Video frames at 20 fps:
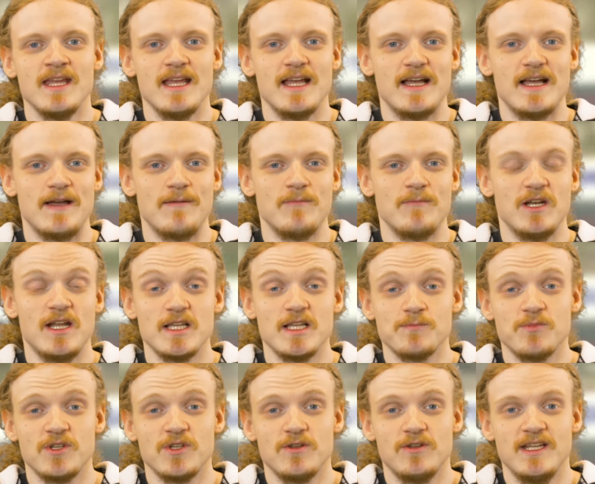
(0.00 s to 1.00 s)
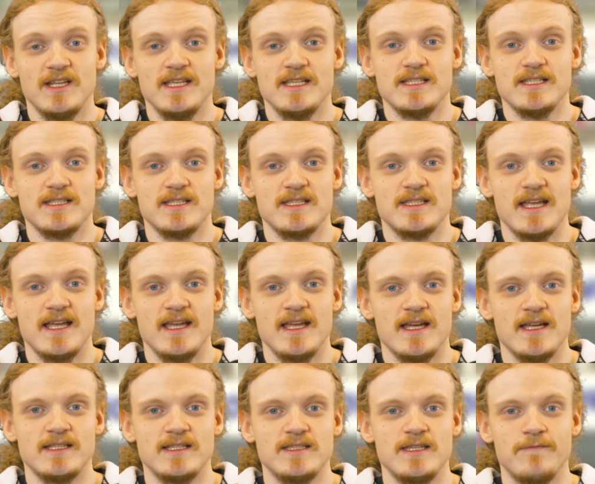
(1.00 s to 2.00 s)
Last but not least, they
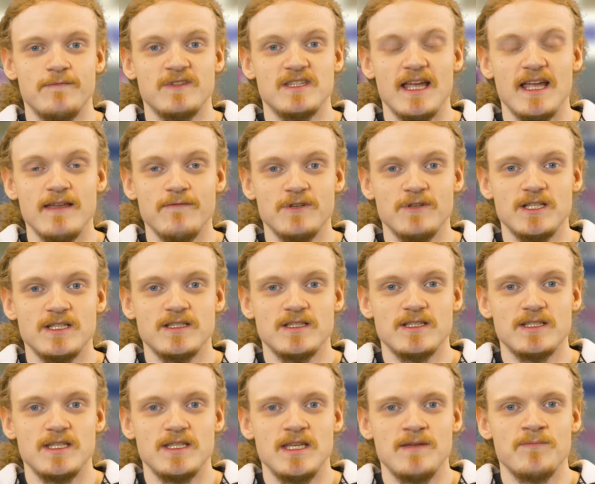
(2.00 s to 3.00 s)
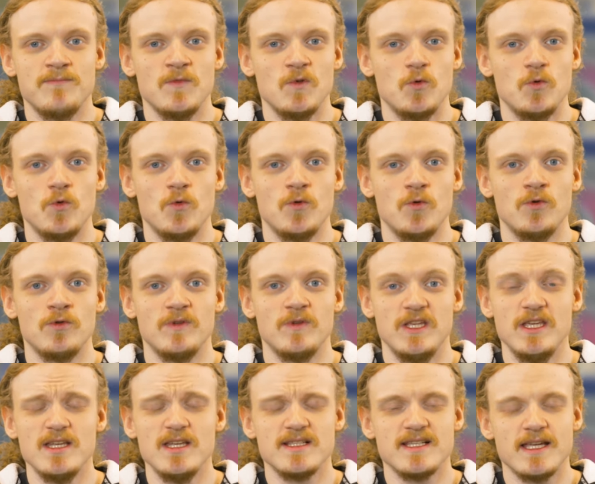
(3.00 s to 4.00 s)
had even David in the team,
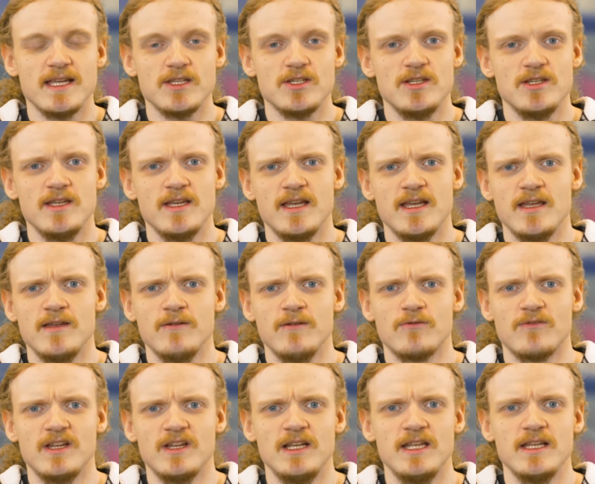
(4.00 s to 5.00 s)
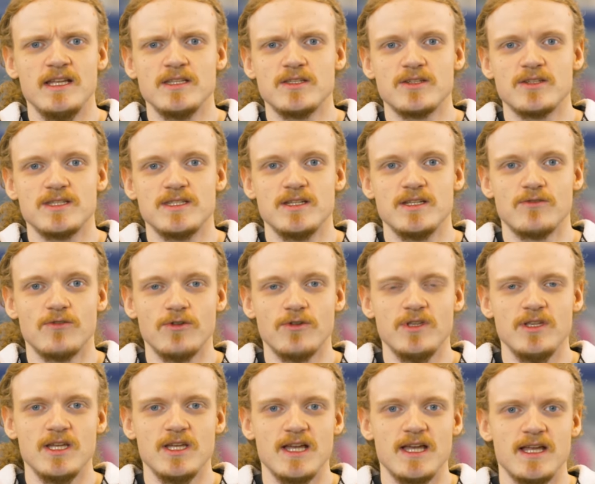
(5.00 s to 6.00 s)
he is actually a really interesting
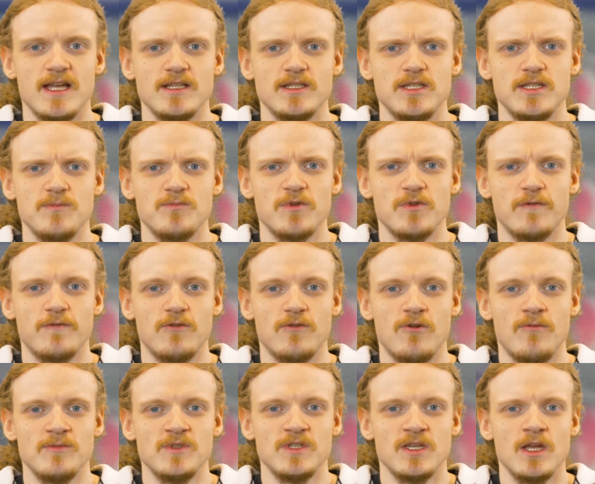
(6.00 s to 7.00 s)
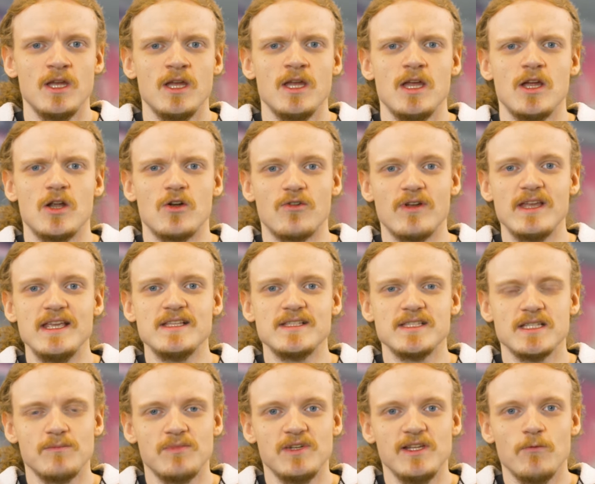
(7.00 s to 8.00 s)
rookie, and he performed
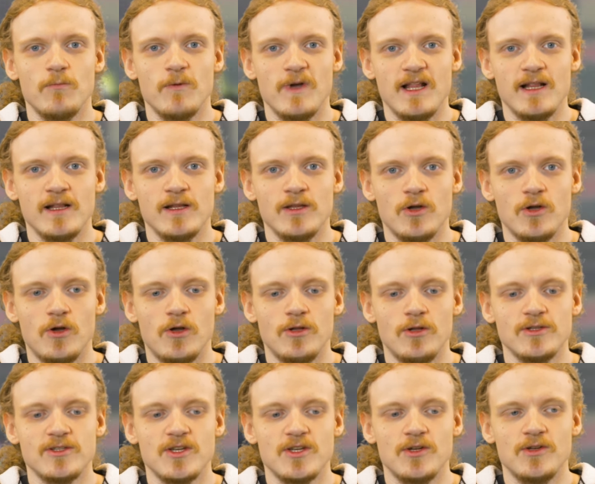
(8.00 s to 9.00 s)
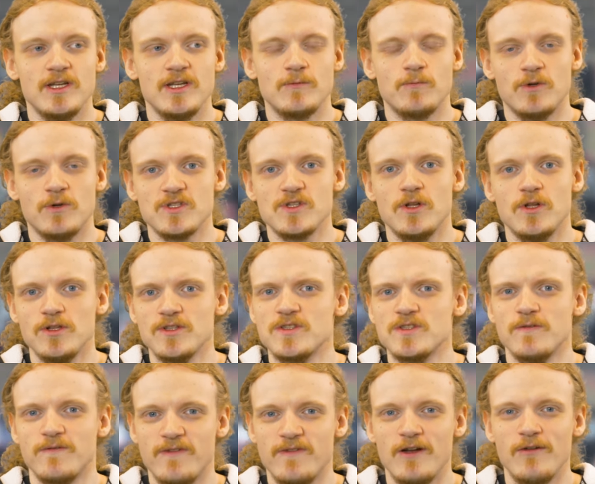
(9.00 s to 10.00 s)
reasonably well, although it was
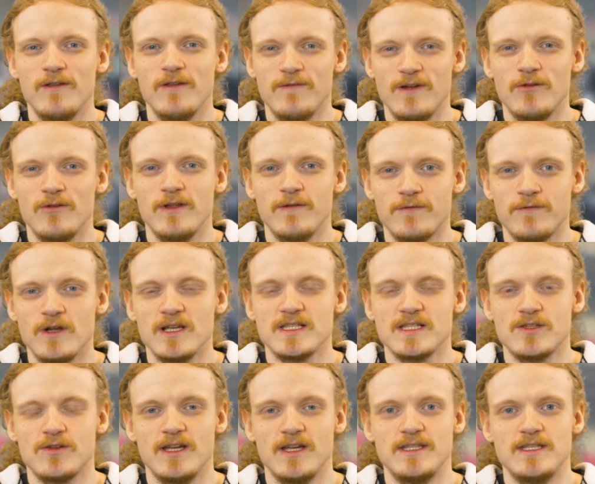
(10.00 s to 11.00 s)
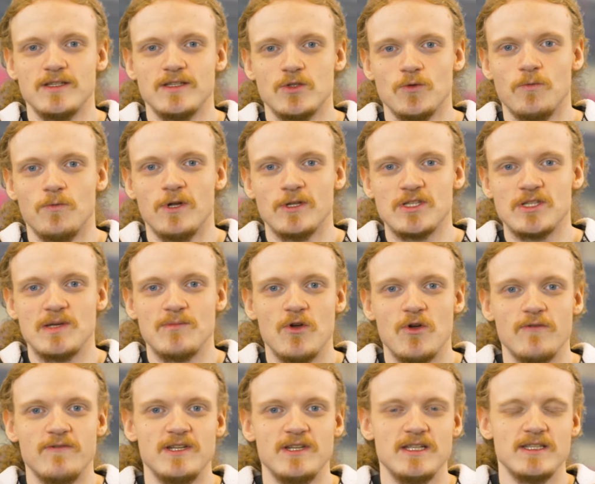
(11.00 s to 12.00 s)
also very frustrating to watch him
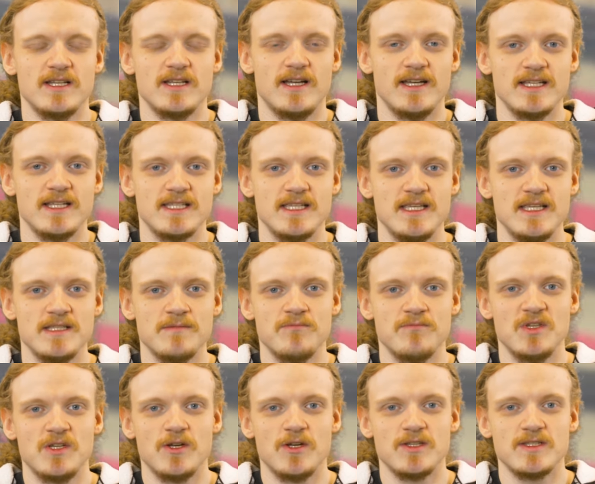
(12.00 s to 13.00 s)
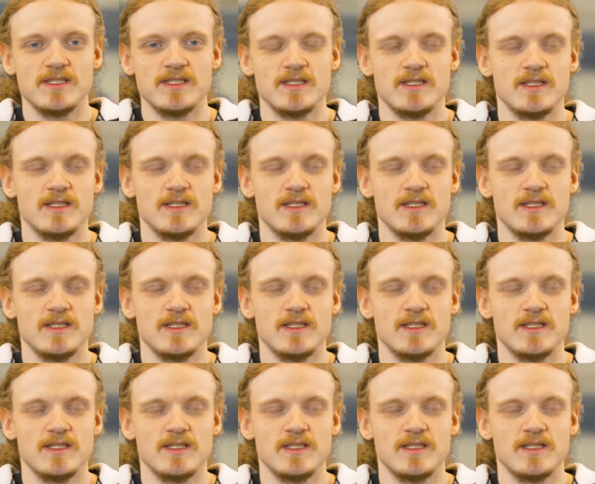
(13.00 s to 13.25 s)
over the entire season because